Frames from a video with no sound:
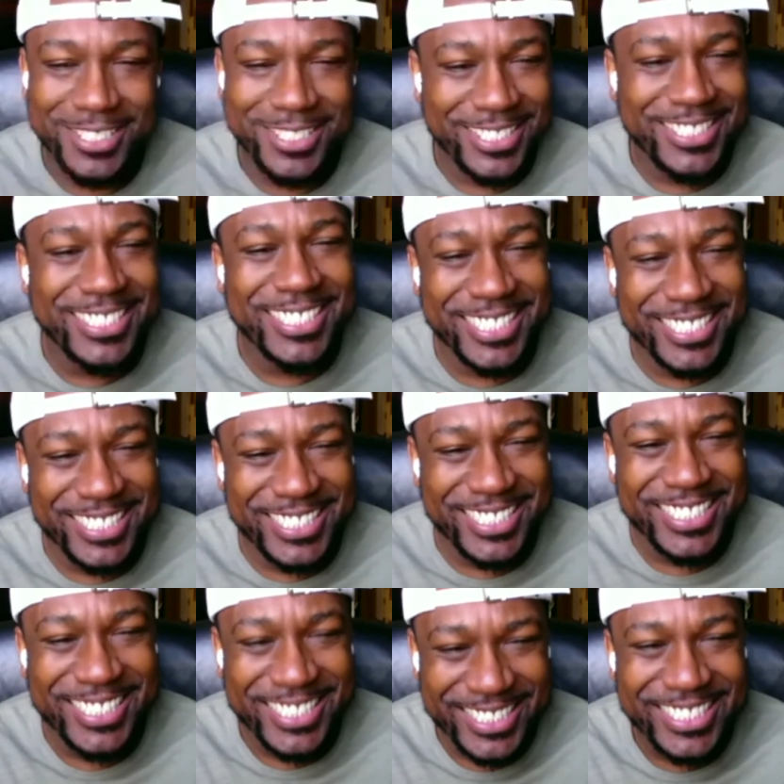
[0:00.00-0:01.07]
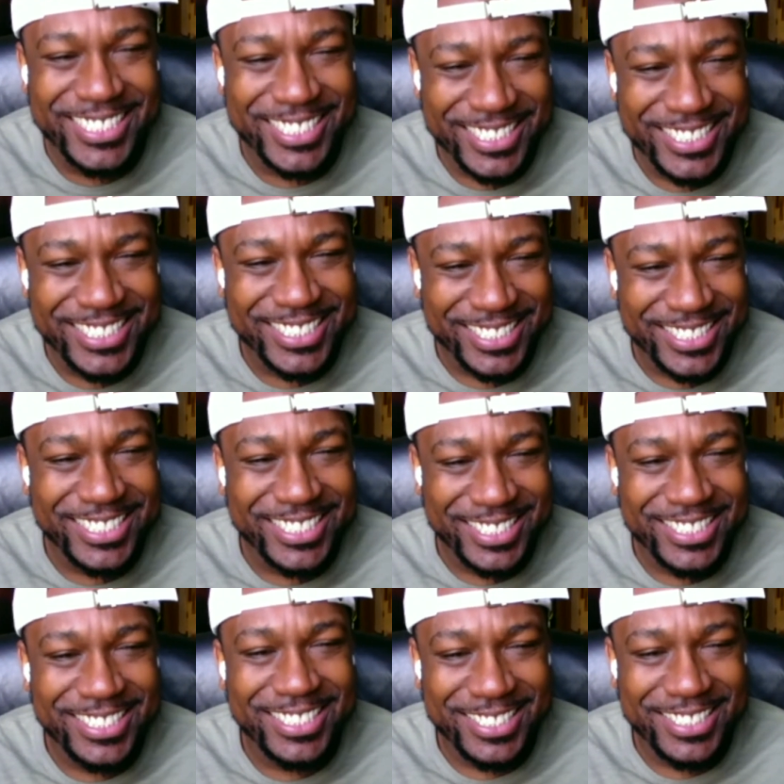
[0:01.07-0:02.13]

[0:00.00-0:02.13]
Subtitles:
I've been thinking about it because